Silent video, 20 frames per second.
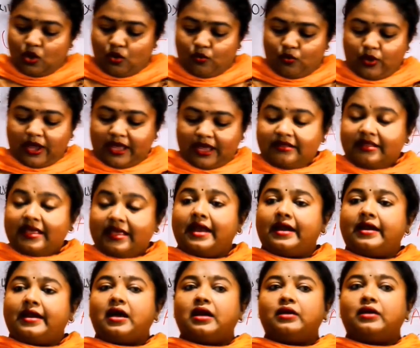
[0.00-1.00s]
when
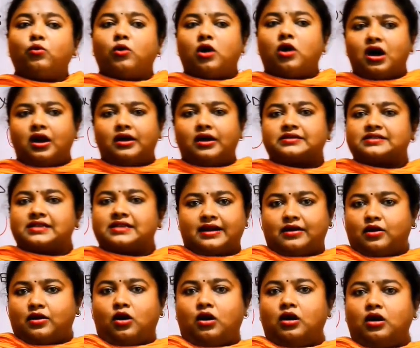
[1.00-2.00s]
there are wars
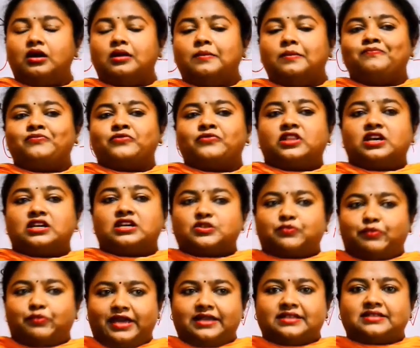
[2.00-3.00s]
and all, the
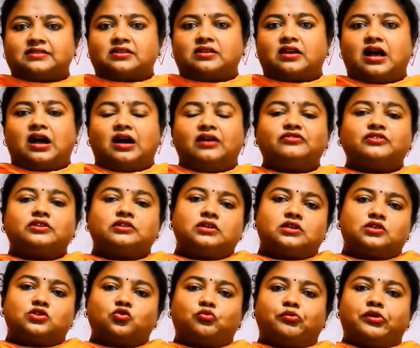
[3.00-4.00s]
spacecraft,
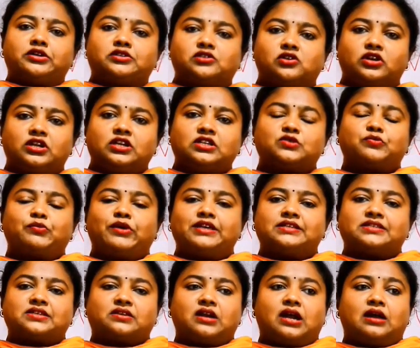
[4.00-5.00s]
the supersonic
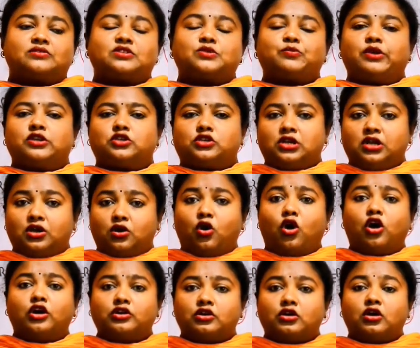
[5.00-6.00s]
spacecraft, especially
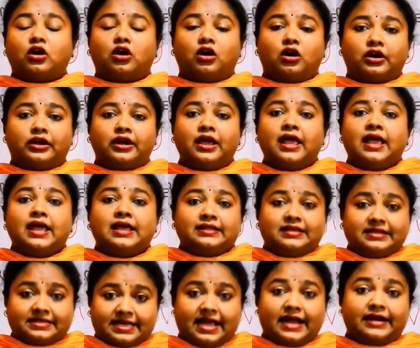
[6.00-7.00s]
Concorde,
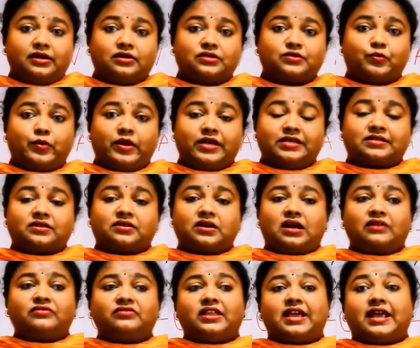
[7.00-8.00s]
this kind of
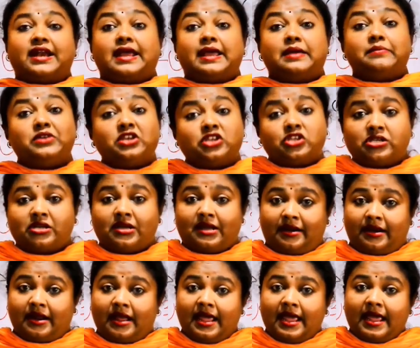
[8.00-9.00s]
spacecraft, their
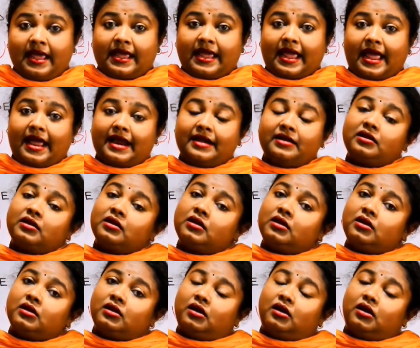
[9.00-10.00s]
emission can
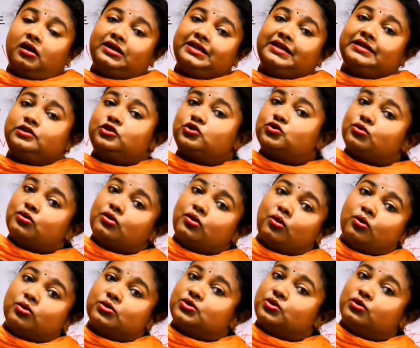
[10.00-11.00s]
lead to
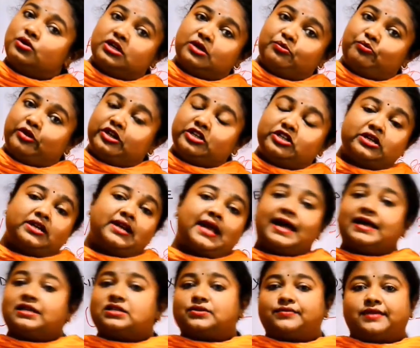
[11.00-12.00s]
ozone depletion
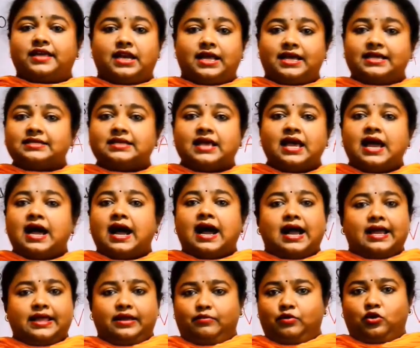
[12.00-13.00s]
as well as
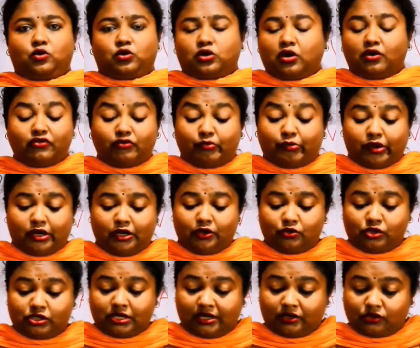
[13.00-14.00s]
high amount of
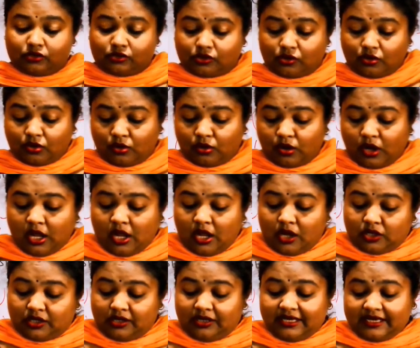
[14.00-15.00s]
pollution. So
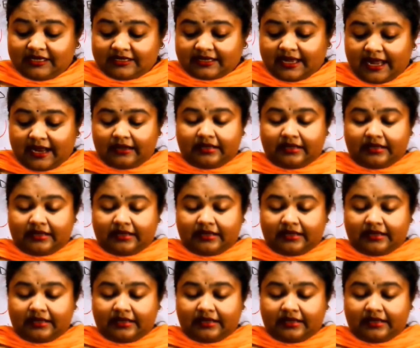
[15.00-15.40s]
this